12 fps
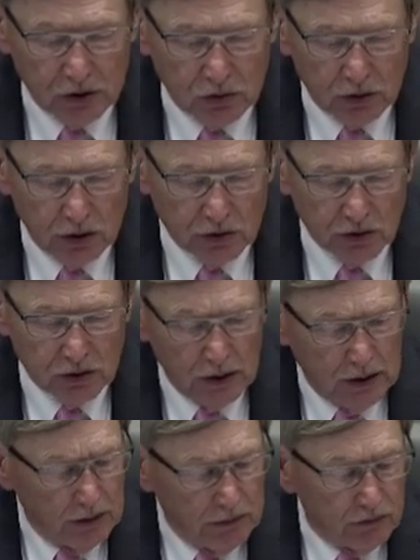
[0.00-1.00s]
trails
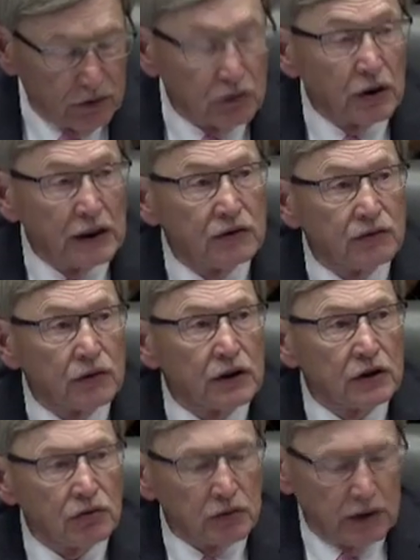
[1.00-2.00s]
for the Drainesville
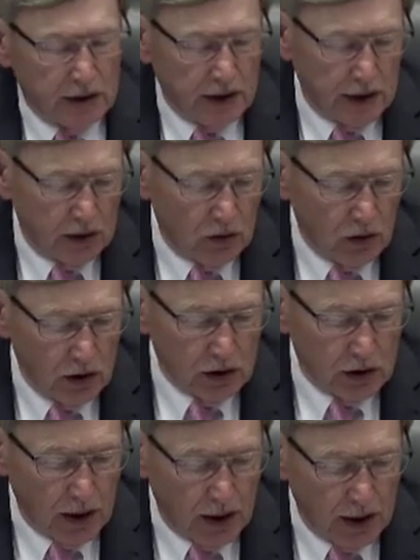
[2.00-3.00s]
District that are
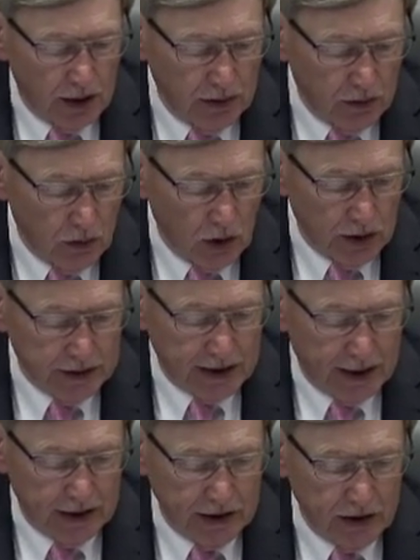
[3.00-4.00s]
on the
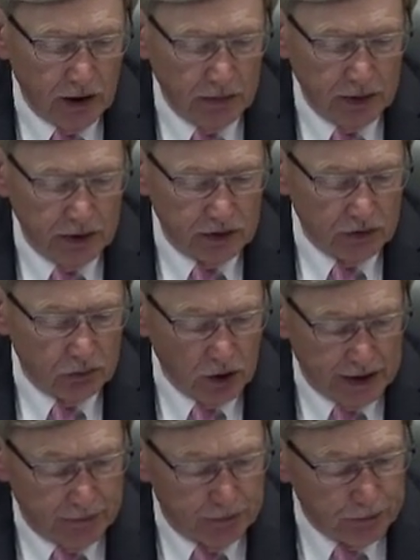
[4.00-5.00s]
County Comprehensive
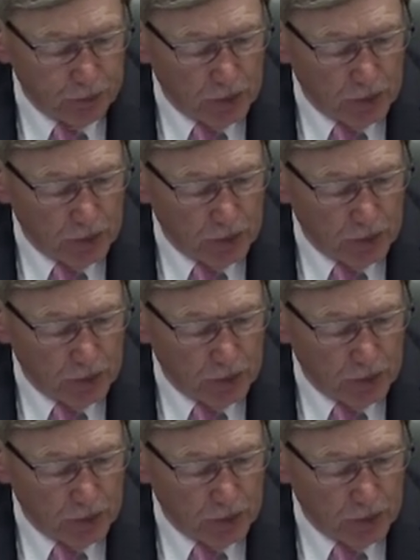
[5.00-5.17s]
Plan.